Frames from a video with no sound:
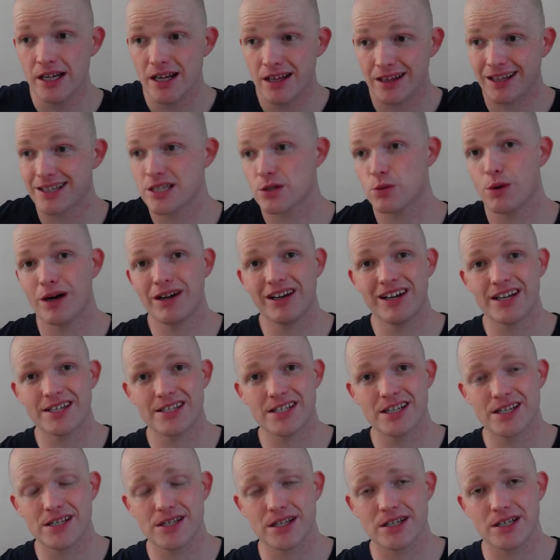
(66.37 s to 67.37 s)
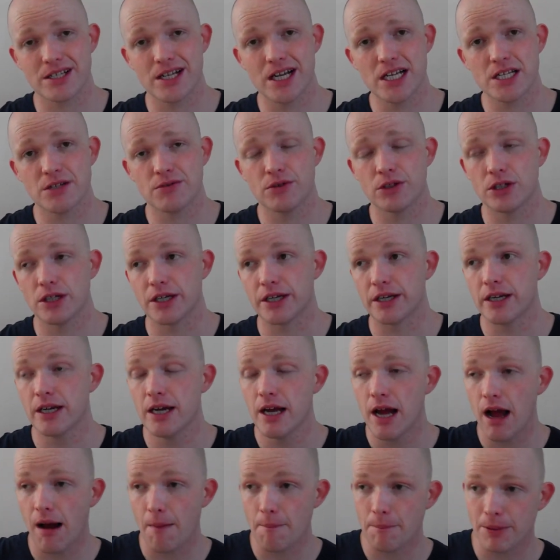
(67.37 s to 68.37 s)
That's why Lester's successful, and
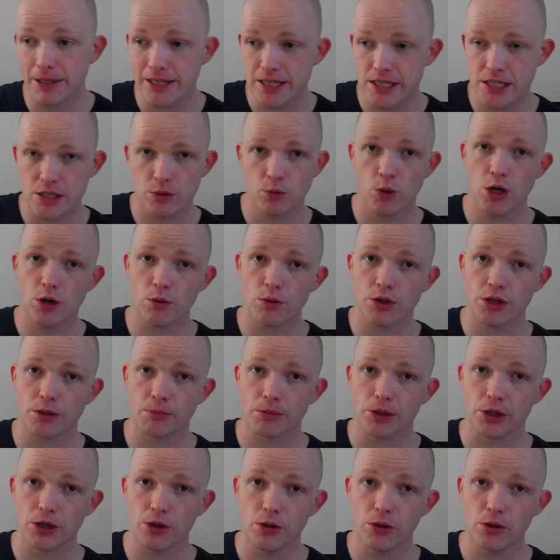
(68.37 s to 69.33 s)
I'm pleased to work with him,